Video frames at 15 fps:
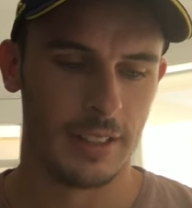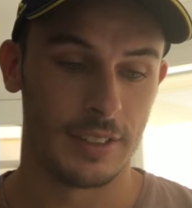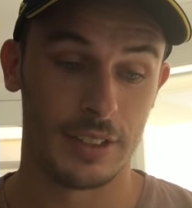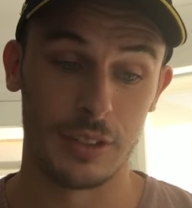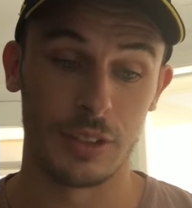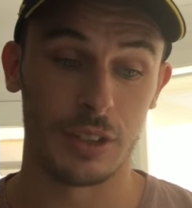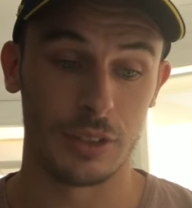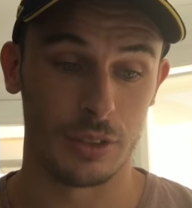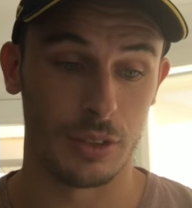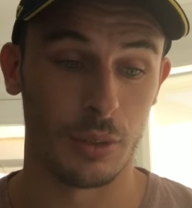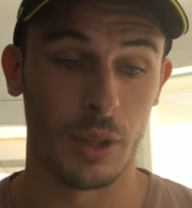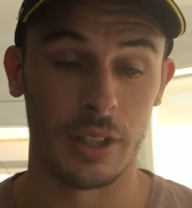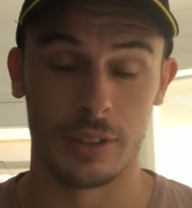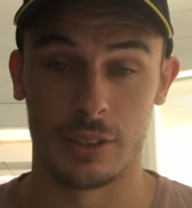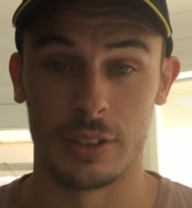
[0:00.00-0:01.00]
Still got a,
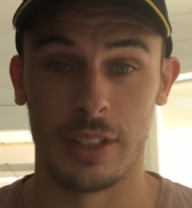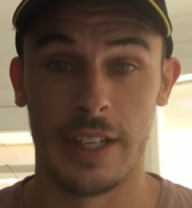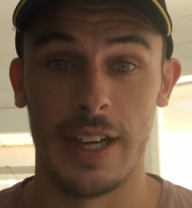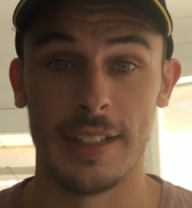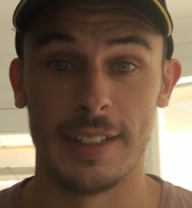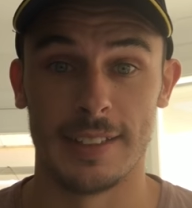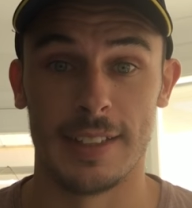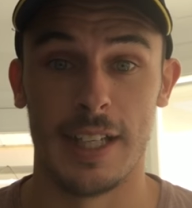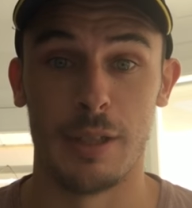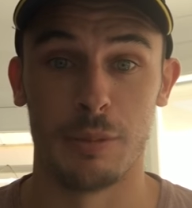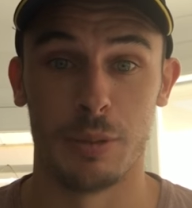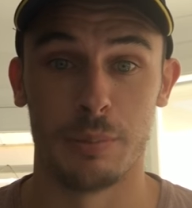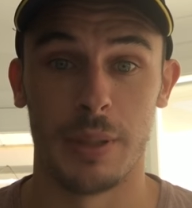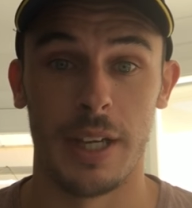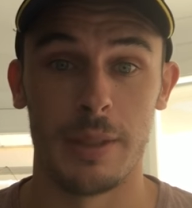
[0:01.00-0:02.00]
quite a handy
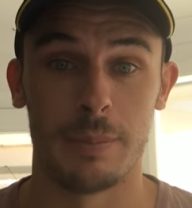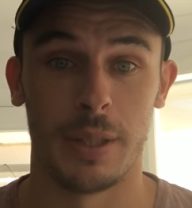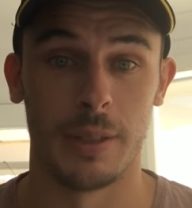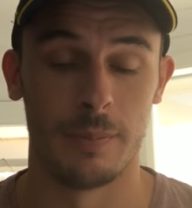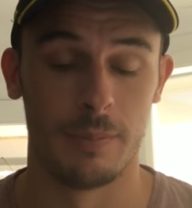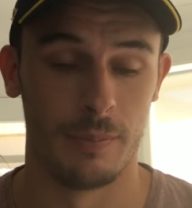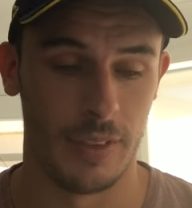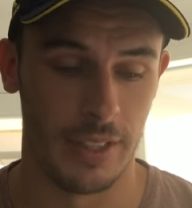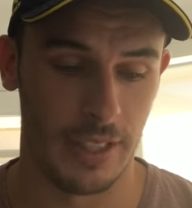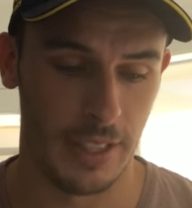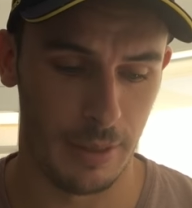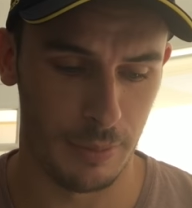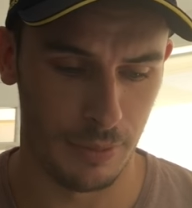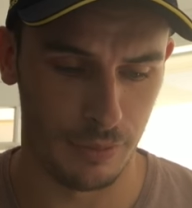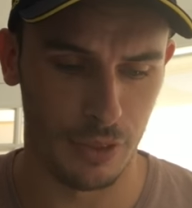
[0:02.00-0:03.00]
team on paper.
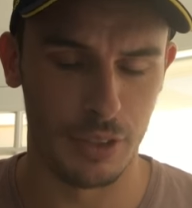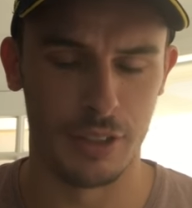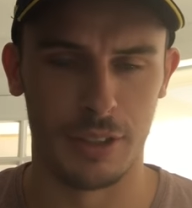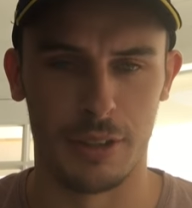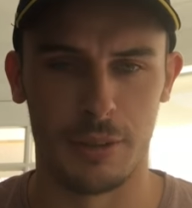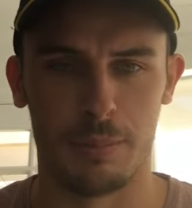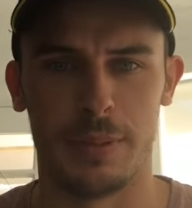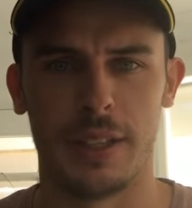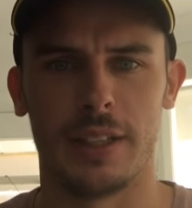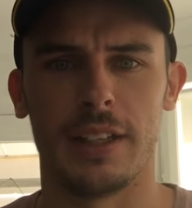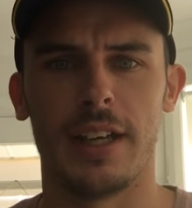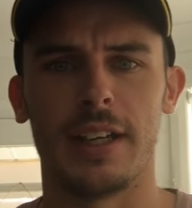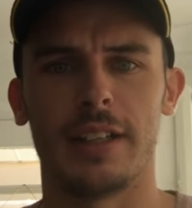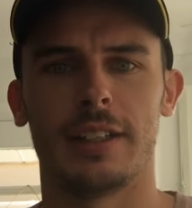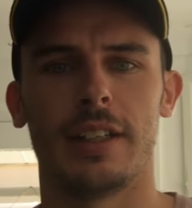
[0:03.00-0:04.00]
Um, I've got the big
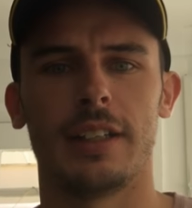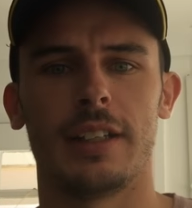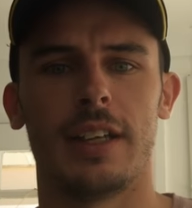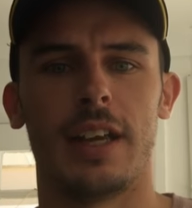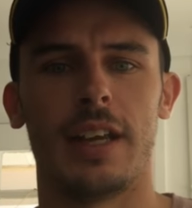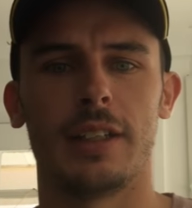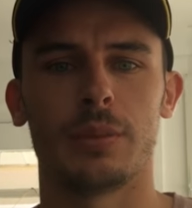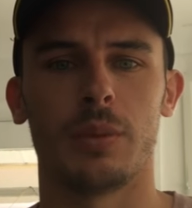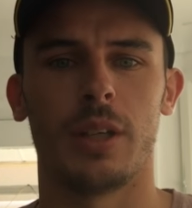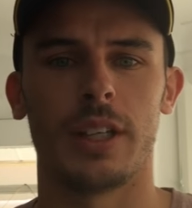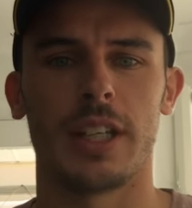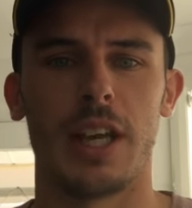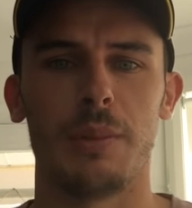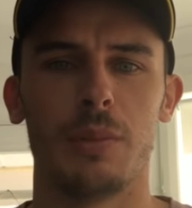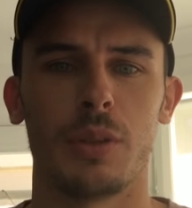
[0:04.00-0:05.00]
leg, hence why
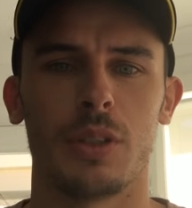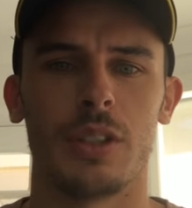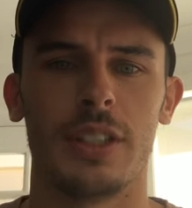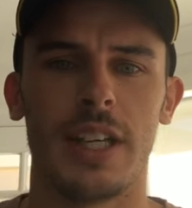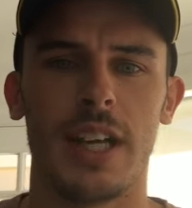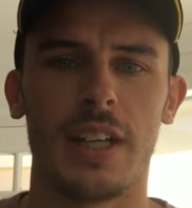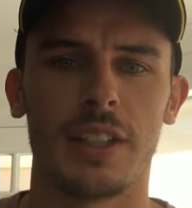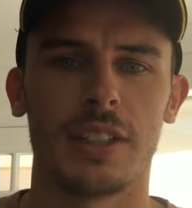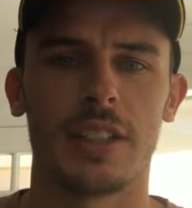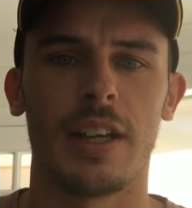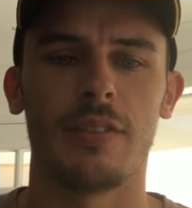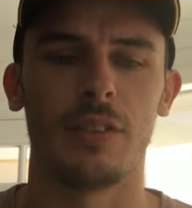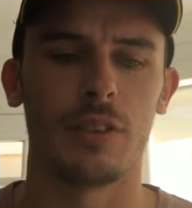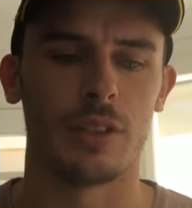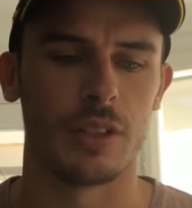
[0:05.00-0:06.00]
I keep looking down just to
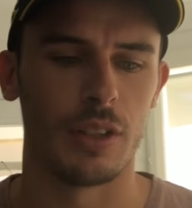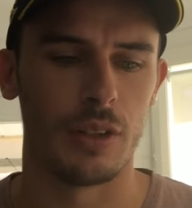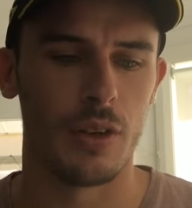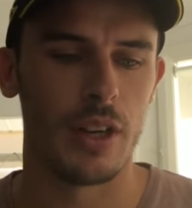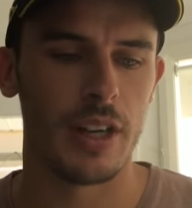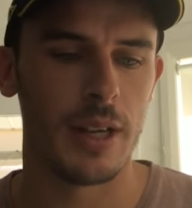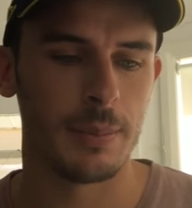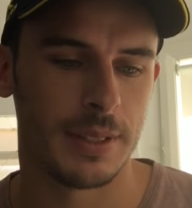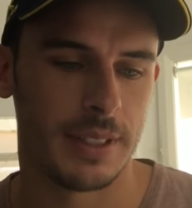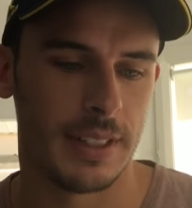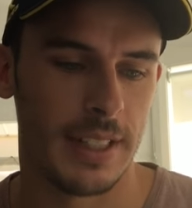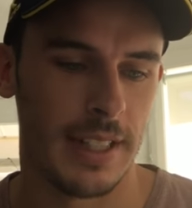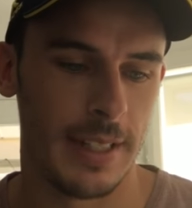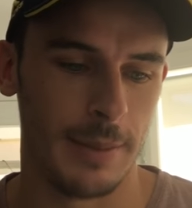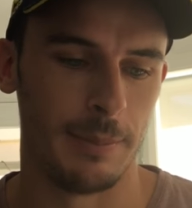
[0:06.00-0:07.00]
have a look at the lineups.
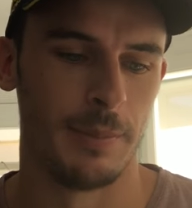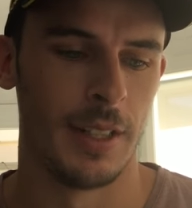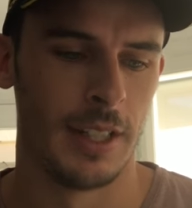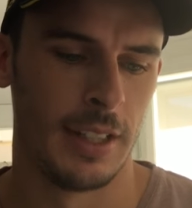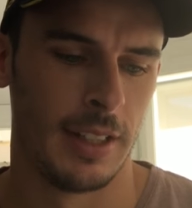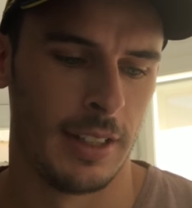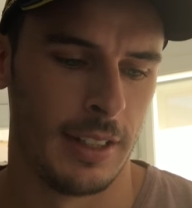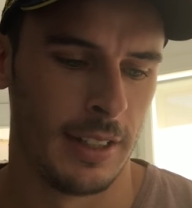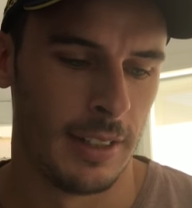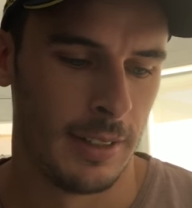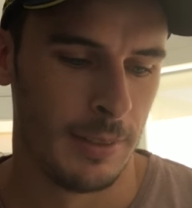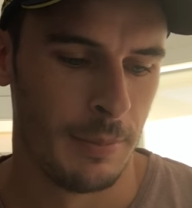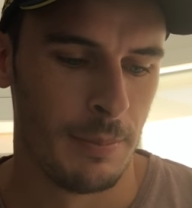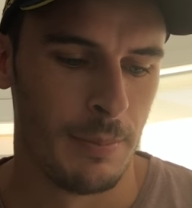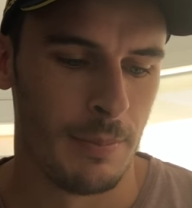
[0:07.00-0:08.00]
Um,
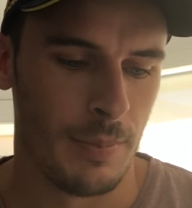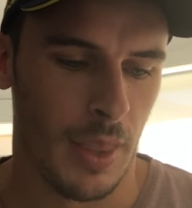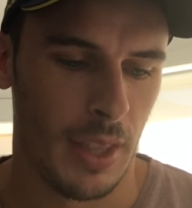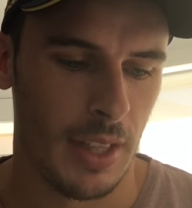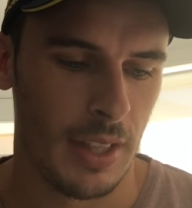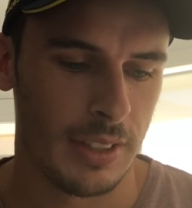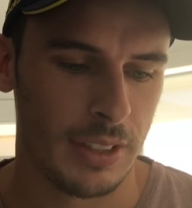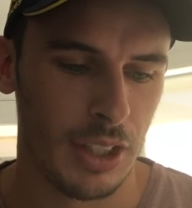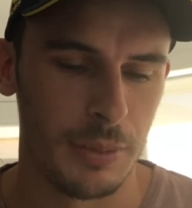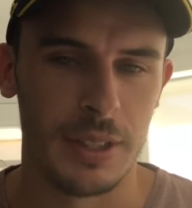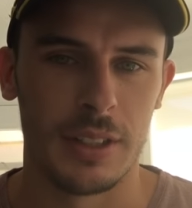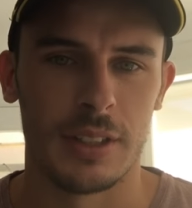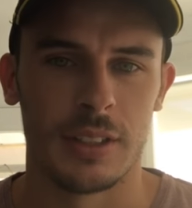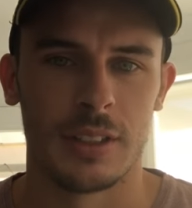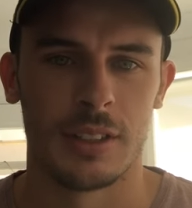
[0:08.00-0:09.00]
it's going to
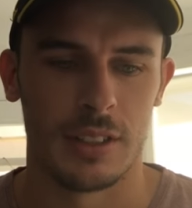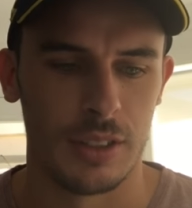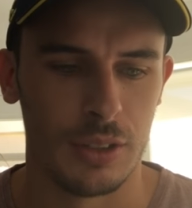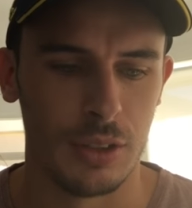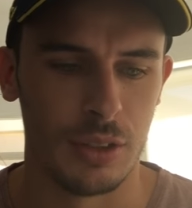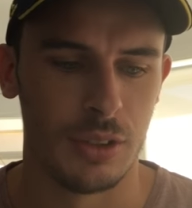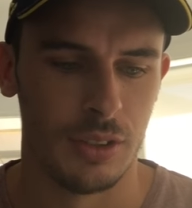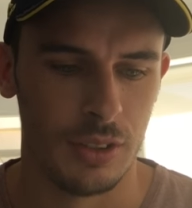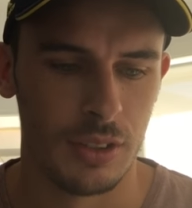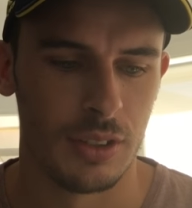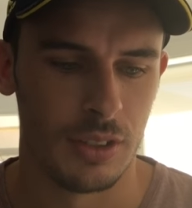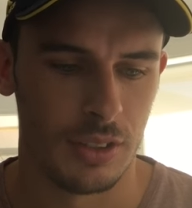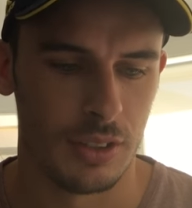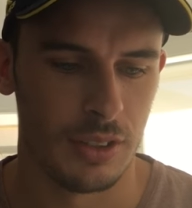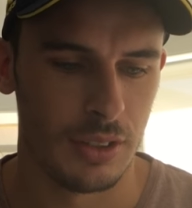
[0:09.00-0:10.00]
be a good,
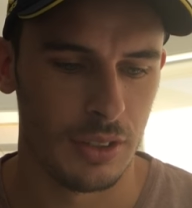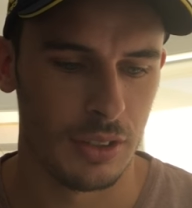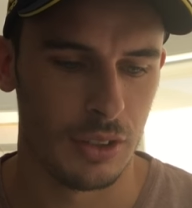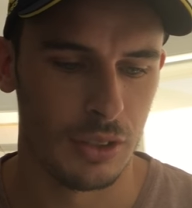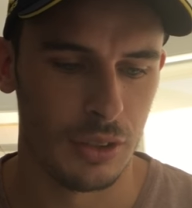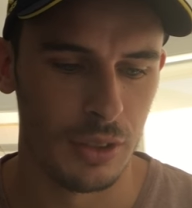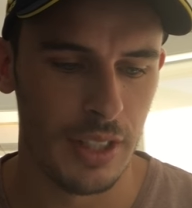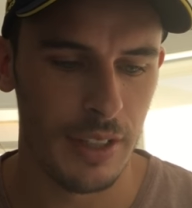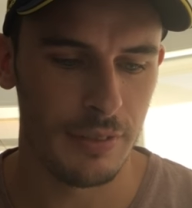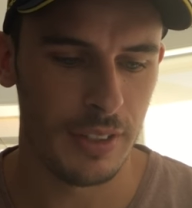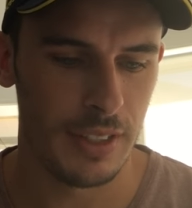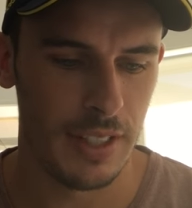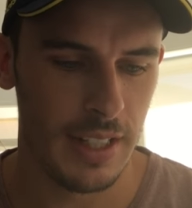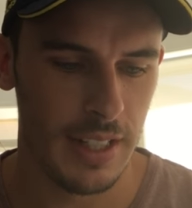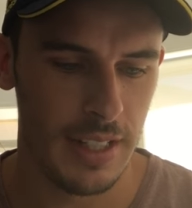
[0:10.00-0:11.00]
good
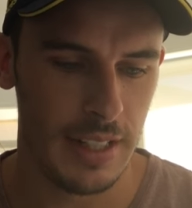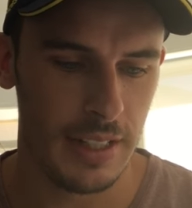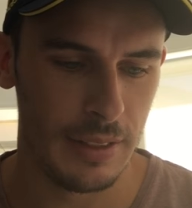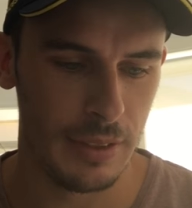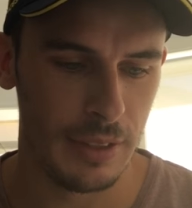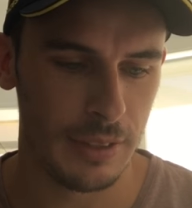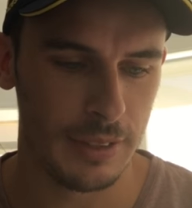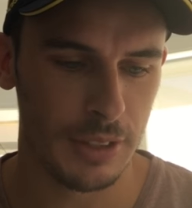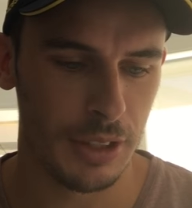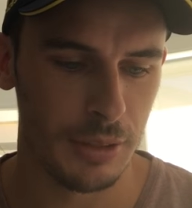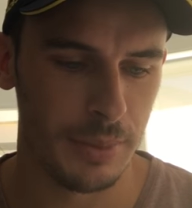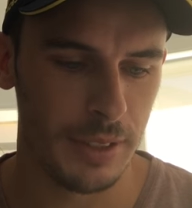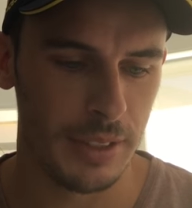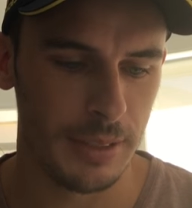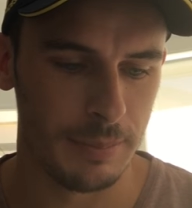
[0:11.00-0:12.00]
effort, and it's going
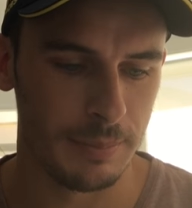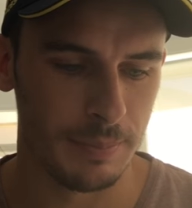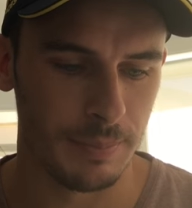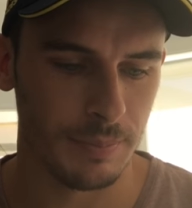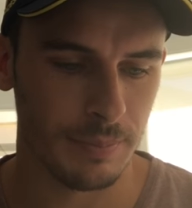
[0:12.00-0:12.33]
to be